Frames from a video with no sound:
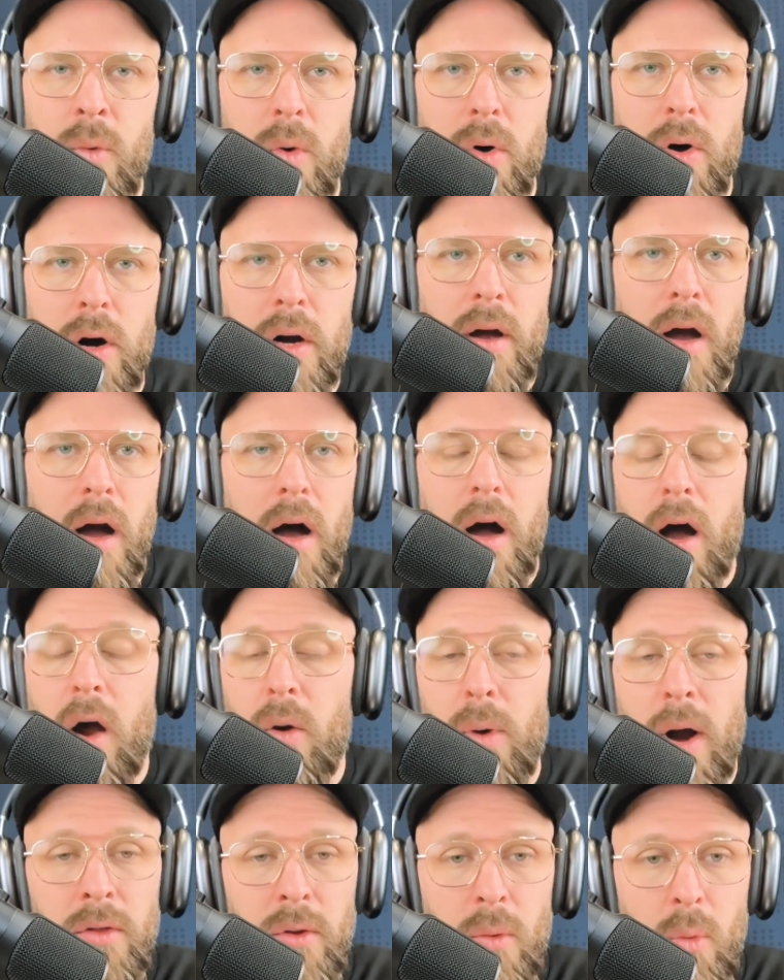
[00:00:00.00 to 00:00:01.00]
work
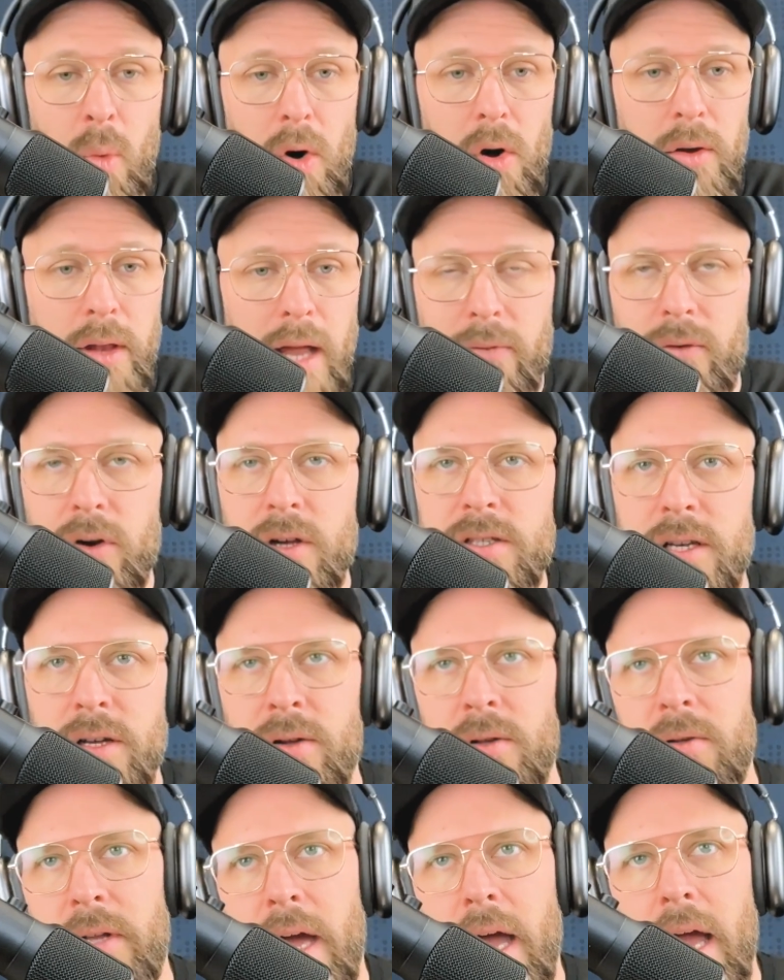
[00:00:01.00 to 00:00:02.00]
around the world every
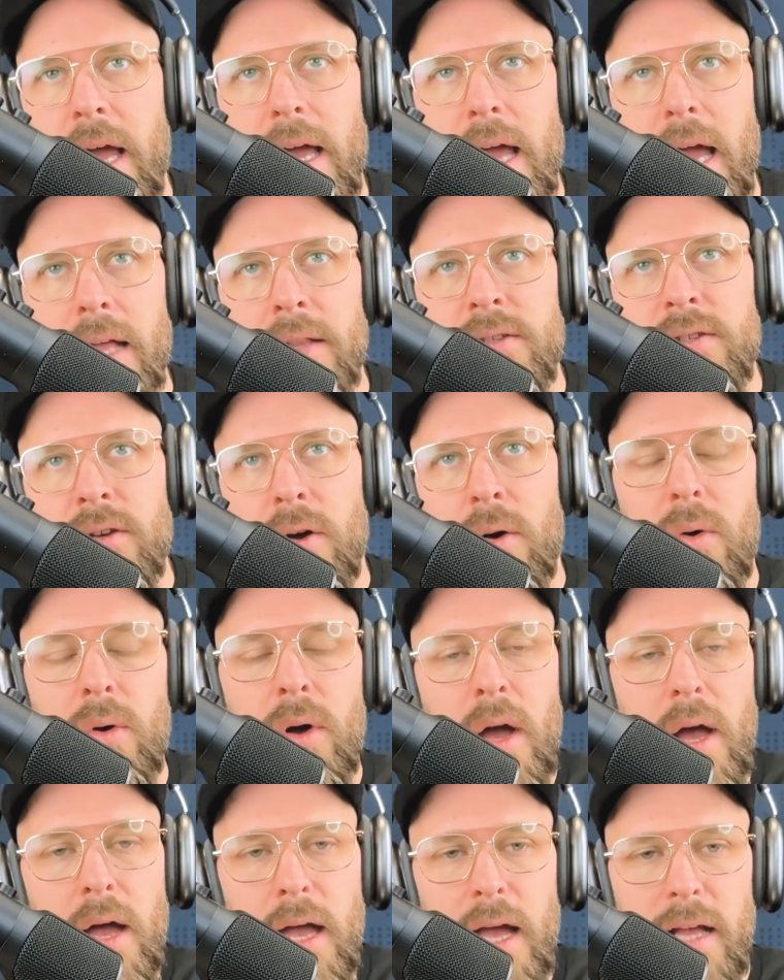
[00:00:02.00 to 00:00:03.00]
single day. And so
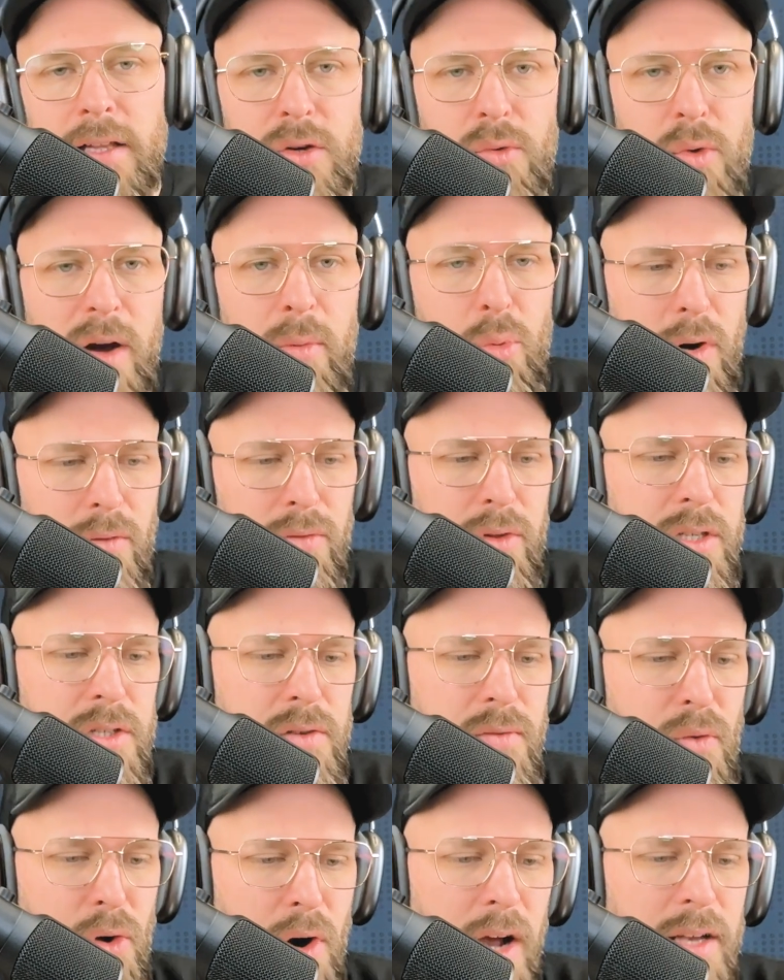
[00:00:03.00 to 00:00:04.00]
it's a great privilege
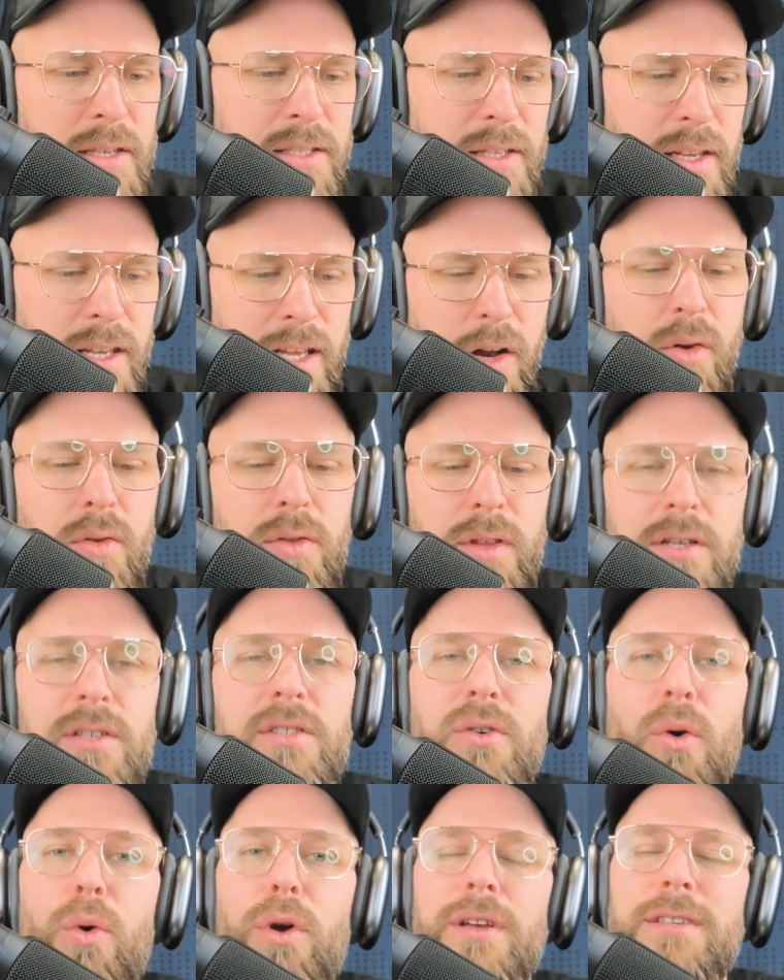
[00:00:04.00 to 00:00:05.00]
for us to hear these
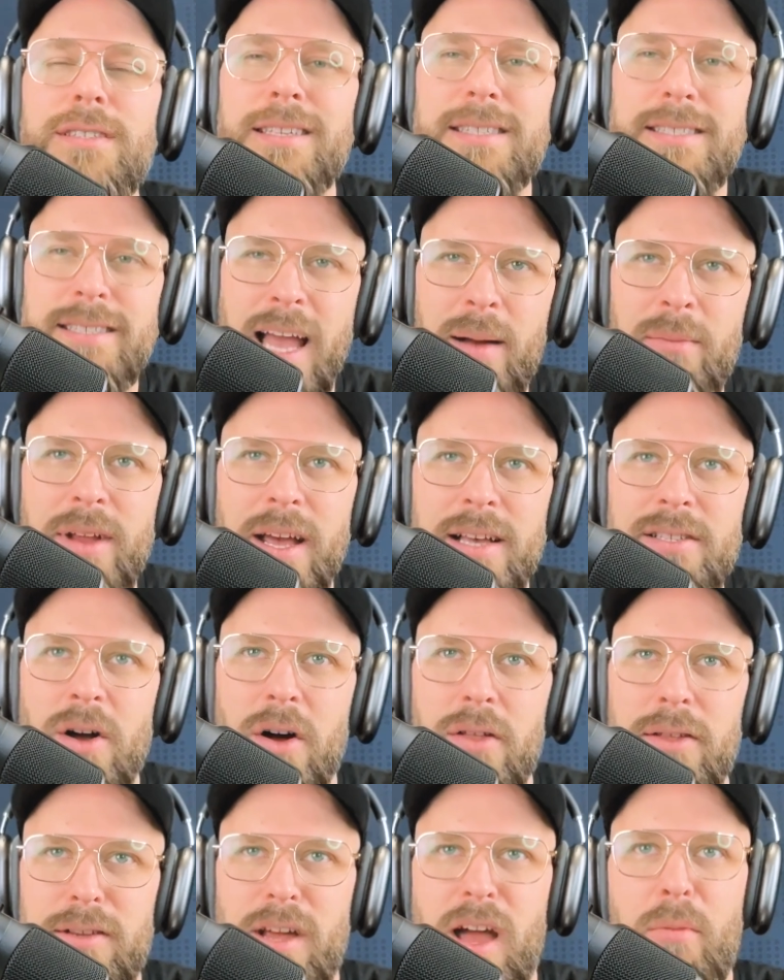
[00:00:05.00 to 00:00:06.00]
stories at Samdesk
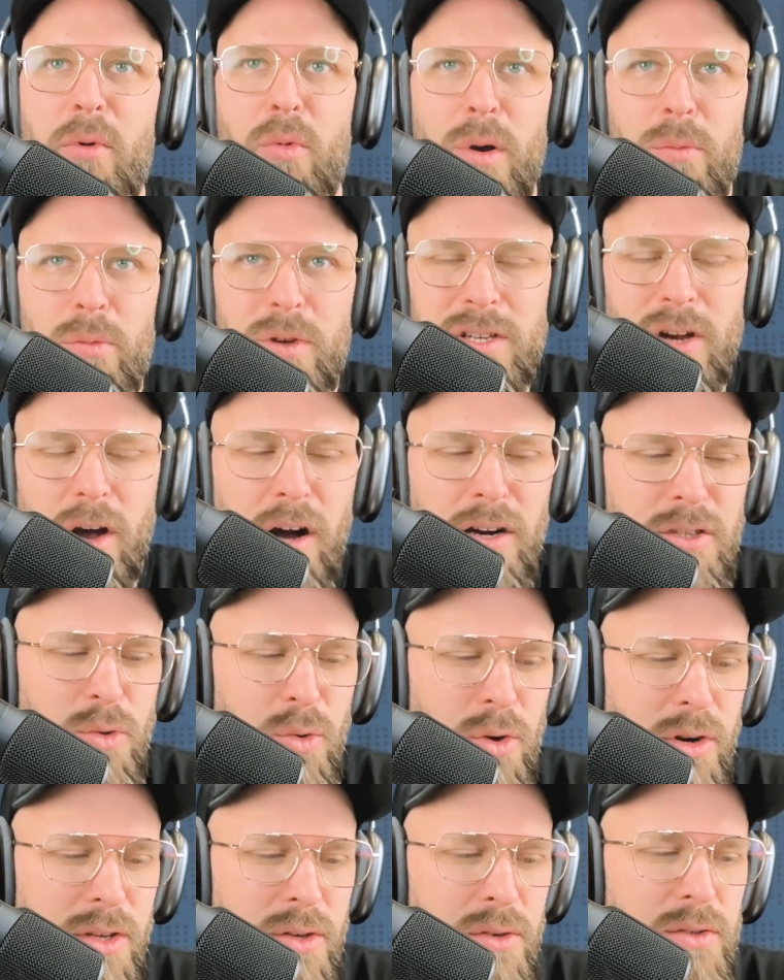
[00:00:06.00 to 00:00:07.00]
all the time when we talk to
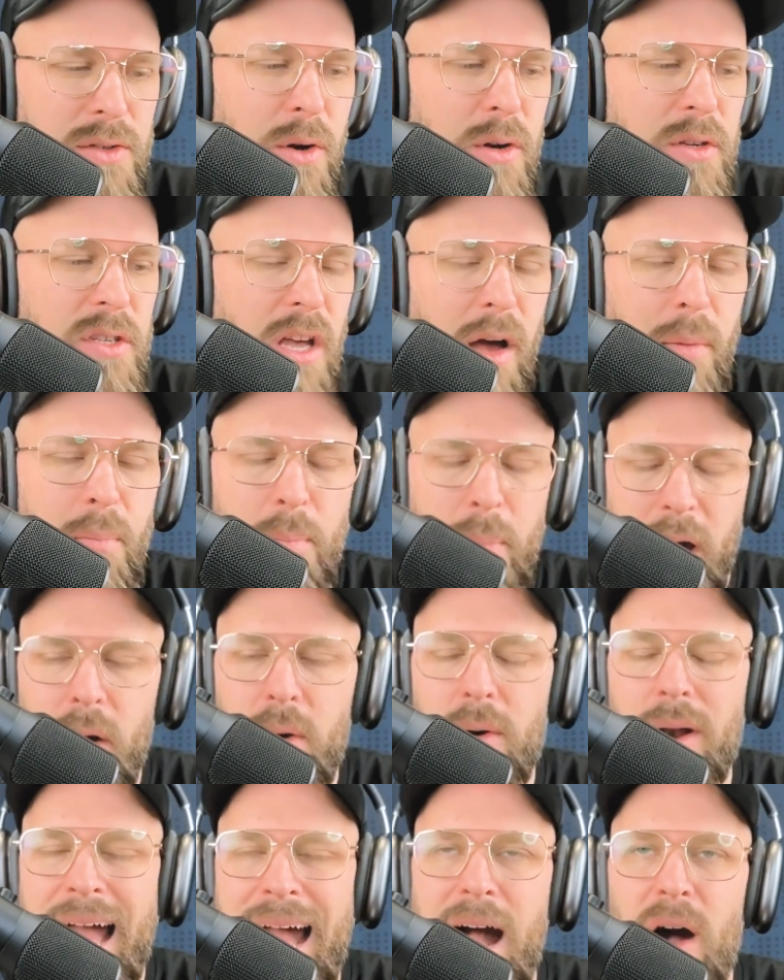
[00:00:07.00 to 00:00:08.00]
our users
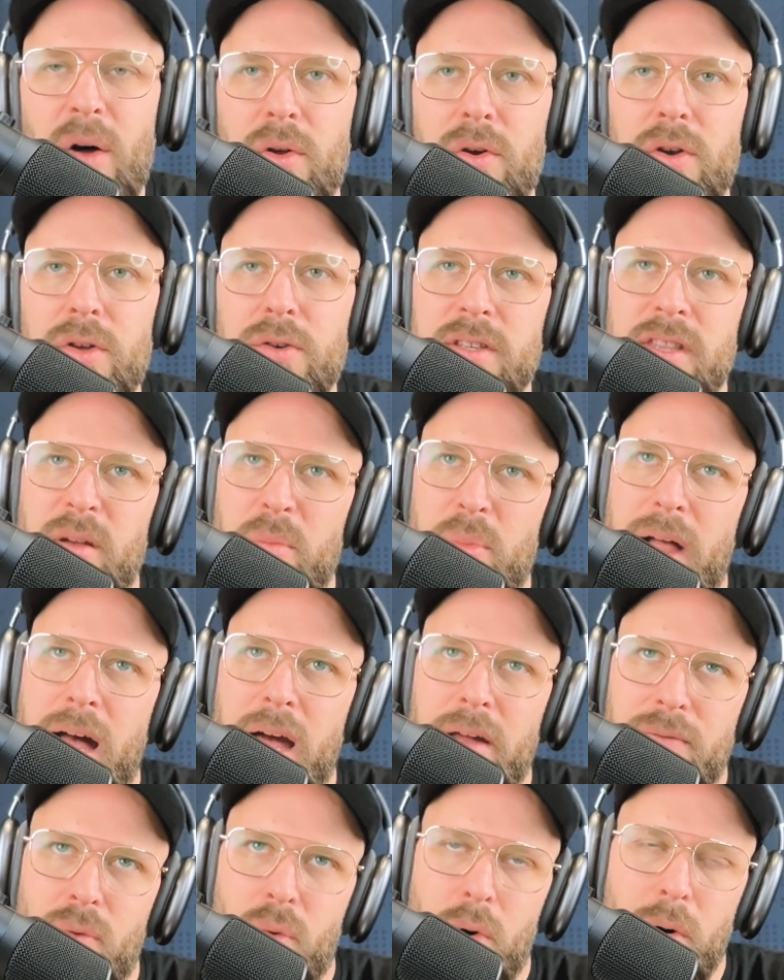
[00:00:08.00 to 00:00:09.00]
about how they're using the
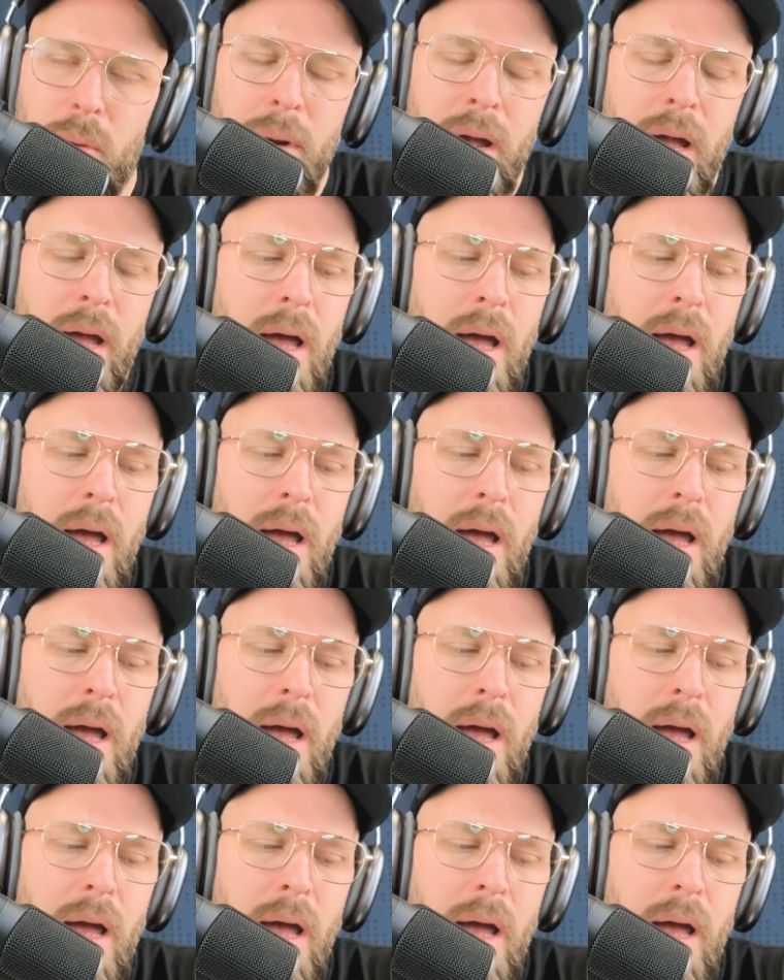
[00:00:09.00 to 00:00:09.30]
platform